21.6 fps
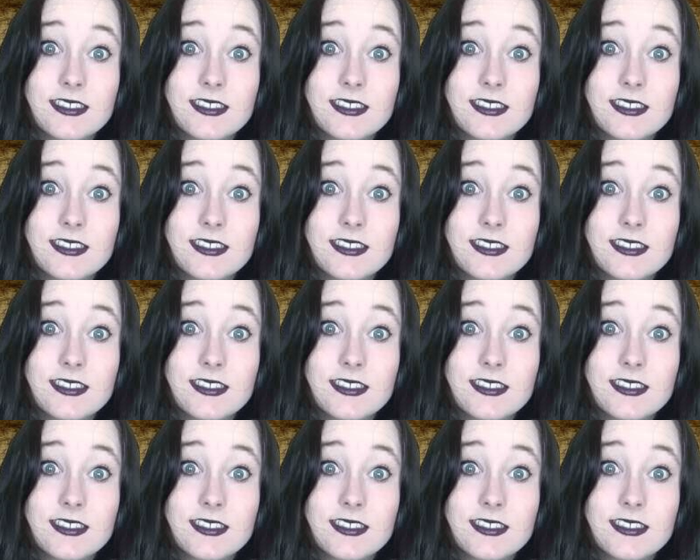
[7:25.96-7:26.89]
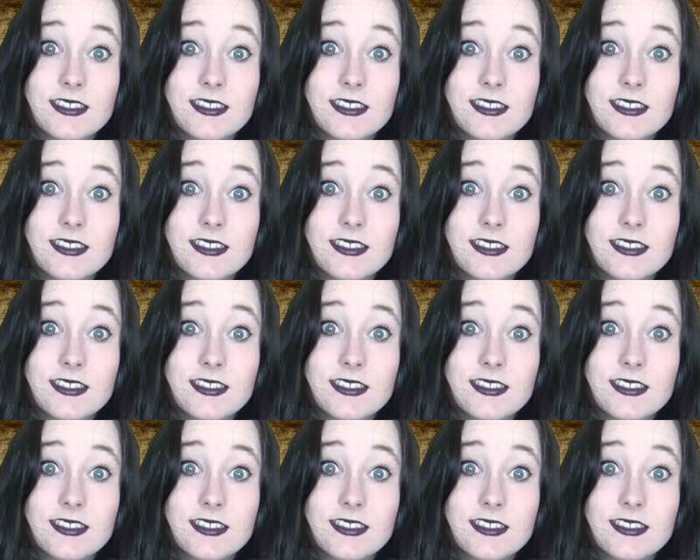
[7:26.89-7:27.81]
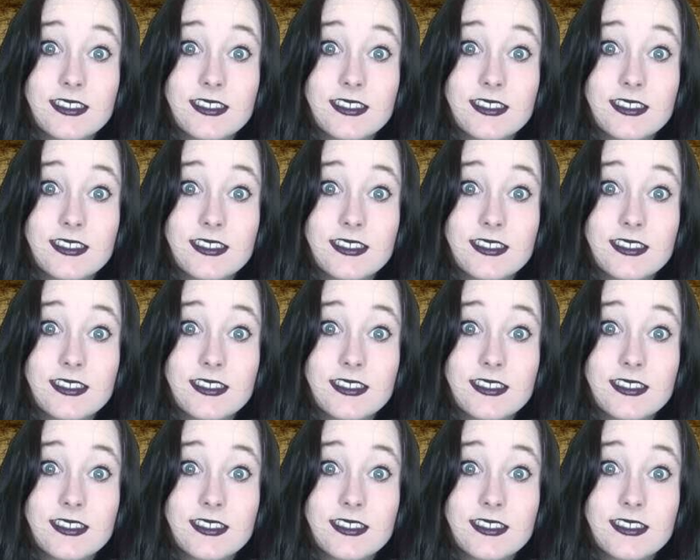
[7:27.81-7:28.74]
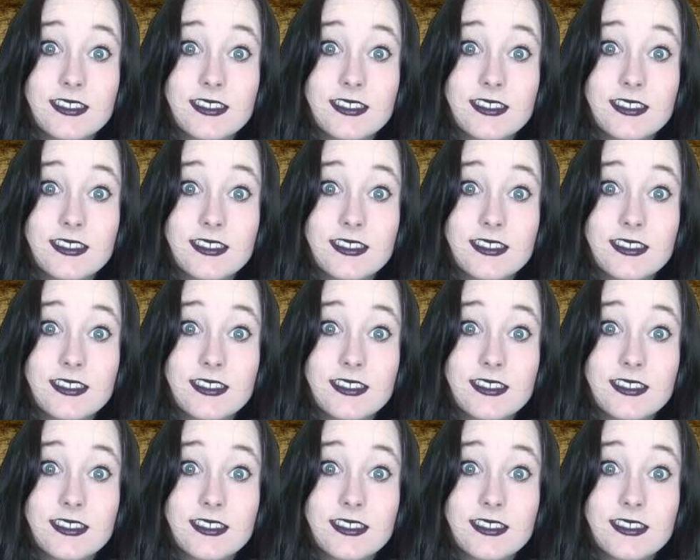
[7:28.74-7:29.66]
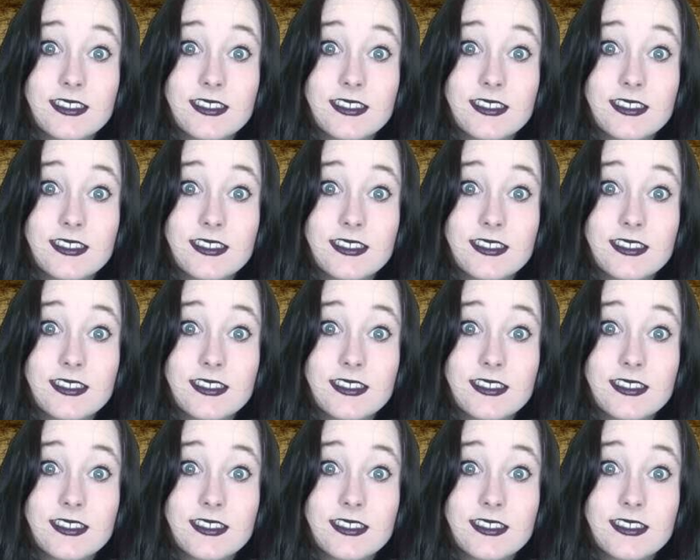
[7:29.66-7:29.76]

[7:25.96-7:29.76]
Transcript: (no lip movement)